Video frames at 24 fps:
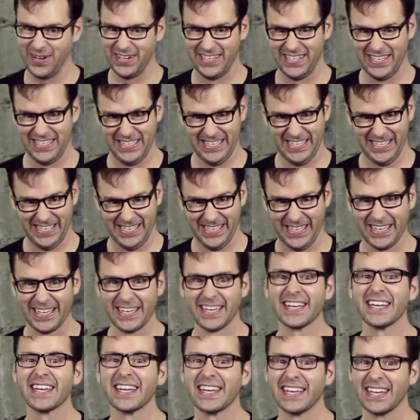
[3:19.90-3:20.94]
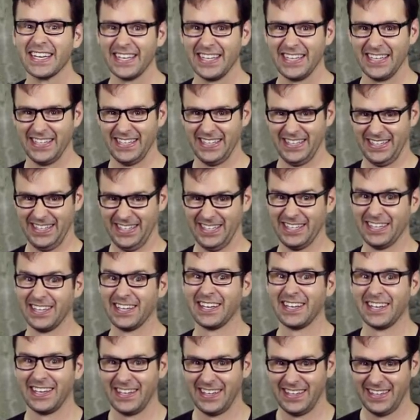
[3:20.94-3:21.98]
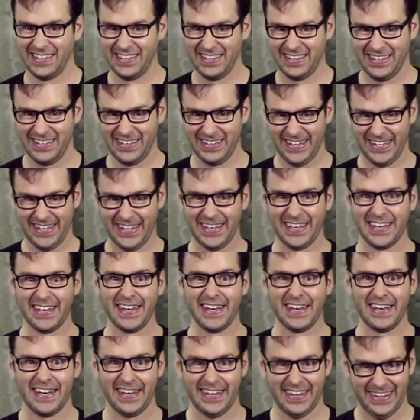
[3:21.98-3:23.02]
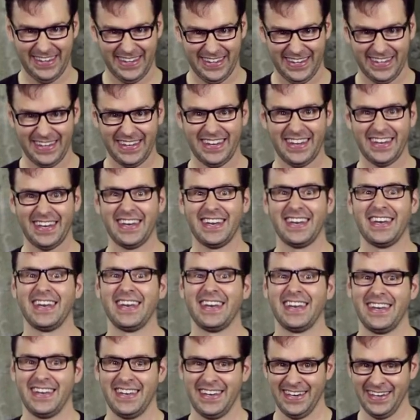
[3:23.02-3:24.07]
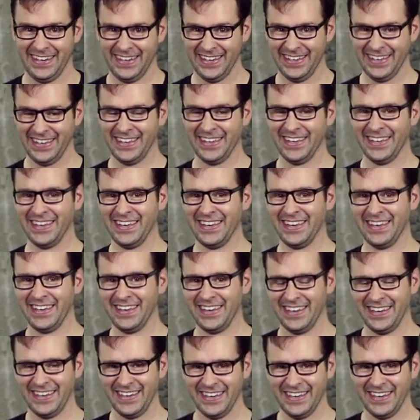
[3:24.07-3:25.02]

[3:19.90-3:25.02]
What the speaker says: This person isn't speaking.